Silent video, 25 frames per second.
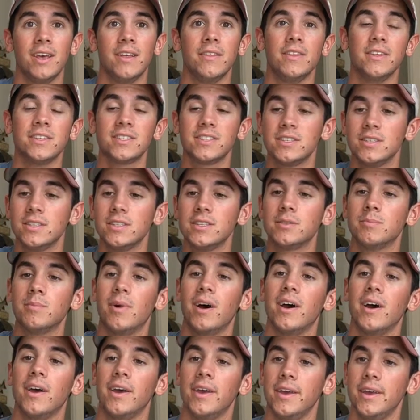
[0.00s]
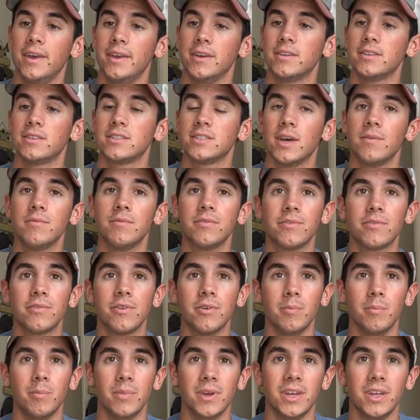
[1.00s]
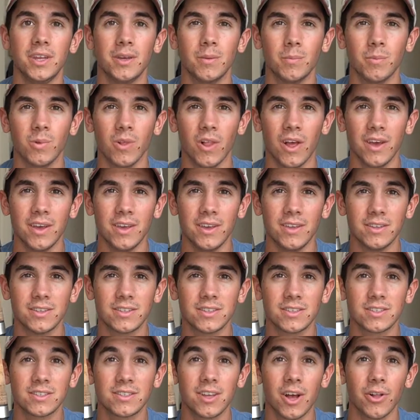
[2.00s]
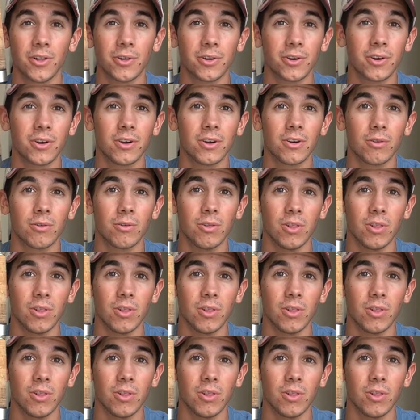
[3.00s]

this is my 7-foot medium light Stellar